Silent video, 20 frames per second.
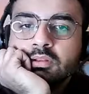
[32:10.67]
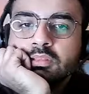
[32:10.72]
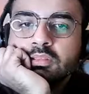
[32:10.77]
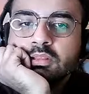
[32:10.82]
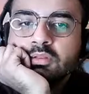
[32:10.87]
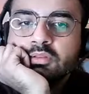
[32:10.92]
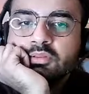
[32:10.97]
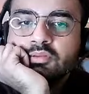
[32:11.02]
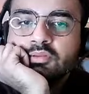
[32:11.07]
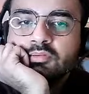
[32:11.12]

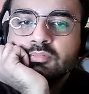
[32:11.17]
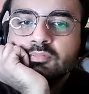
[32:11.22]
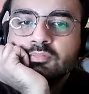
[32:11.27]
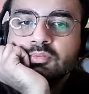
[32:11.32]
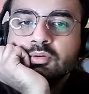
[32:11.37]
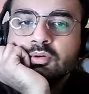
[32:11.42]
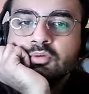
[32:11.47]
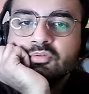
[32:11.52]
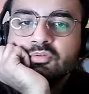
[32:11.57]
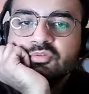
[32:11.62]
And this
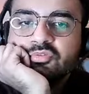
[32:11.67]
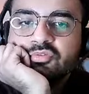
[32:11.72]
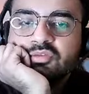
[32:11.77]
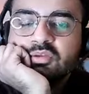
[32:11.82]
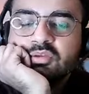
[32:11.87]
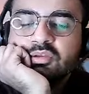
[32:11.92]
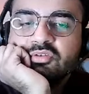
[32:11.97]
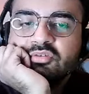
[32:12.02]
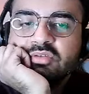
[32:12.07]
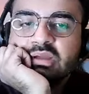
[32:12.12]
pawn,
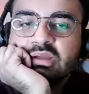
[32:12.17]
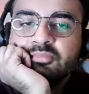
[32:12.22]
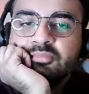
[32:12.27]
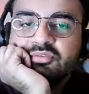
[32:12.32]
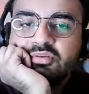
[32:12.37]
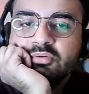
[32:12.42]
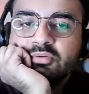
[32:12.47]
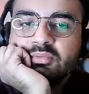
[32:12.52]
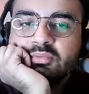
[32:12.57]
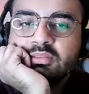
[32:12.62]
he should
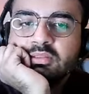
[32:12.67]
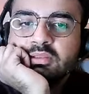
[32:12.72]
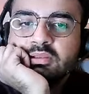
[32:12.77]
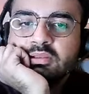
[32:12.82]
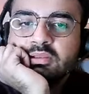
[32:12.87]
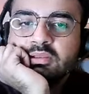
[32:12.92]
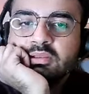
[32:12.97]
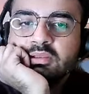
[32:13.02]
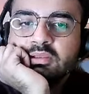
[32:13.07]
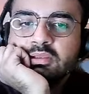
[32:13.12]
capture with the
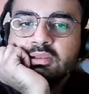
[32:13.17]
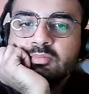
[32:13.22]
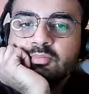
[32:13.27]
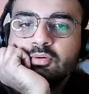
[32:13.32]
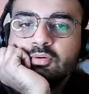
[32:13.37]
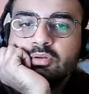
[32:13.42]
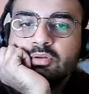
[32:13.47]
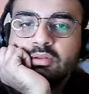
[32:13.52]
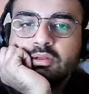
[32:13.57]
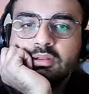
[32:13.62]
e
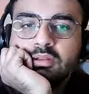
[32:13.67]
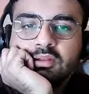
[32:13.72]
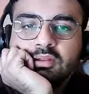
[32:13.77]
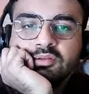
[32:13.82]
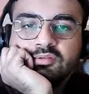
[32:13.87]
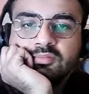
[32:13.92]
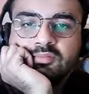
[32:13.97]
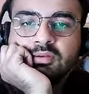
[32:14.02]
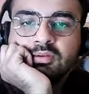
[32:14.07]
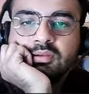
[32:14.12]
pawn. Yeah,
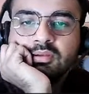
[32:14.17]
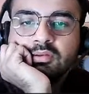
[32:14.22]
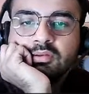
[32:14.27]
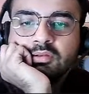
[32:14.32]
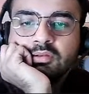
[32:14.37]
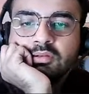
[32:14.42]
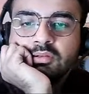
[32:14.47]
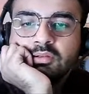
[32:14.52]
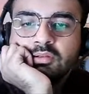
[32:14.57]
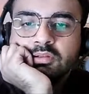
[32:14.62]
that's fine.
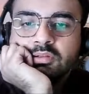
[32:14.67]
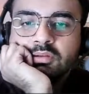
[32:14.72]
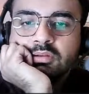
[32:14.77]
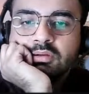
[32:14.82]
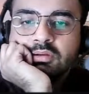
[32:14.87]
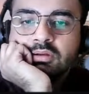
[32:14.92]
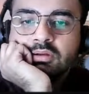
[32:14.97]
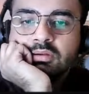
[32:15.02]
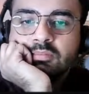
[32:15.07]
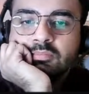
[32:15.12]

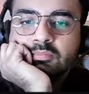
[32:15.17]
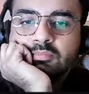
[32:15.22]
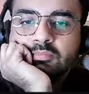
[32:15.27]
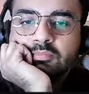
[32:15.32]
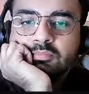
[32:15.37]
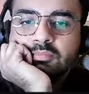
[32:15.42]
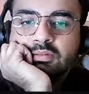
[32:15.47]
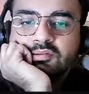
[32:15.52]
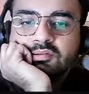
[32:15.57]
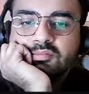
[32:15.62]

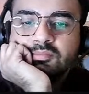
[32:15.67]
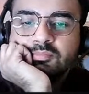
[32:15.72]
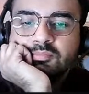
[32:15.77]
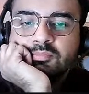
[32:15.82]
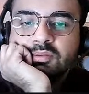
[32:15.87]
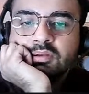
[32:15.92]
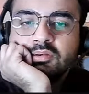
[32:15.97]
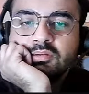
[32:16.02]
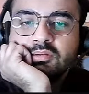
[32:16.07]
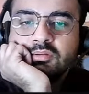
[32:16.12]
That is
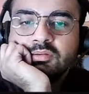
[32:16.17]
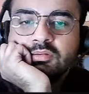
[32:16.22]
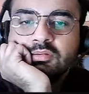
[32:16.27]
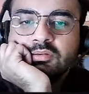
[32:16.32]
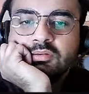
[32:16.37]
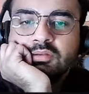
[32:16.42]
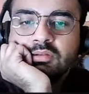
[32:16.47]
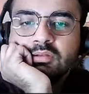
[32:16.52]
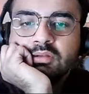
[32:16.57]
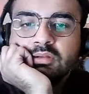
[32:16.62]
better.
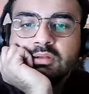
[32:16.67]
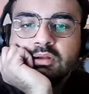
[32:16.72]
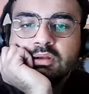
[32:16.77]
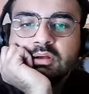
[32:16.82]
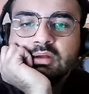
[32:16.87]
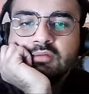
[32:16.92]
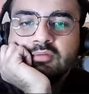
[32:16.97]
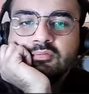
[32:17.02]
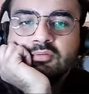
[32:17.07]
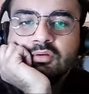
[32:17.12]

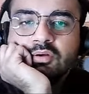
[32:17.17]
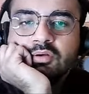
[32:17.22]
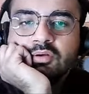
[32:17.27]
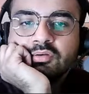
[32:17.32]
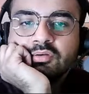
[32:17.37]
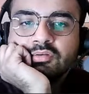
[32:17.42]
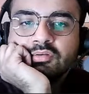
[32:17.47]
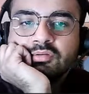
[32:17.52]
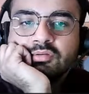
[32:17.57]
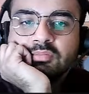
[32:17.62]
I've got
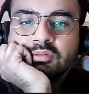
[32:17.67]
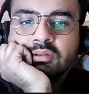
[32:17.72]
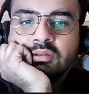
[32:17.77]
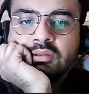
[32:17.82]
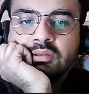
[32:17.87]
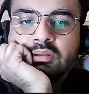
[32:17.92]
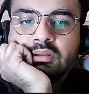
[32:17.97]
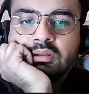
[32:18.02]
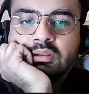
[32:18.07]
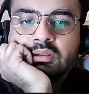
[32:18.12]

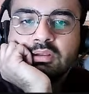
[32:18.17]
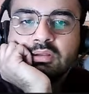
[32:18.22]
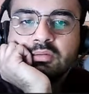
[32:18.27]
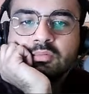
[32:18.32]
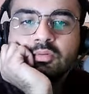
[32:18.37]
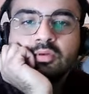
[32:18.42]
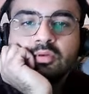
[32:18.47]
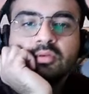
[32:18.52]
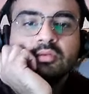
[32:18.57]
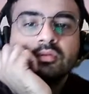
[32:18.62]
something like
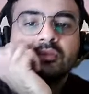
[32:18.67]
what?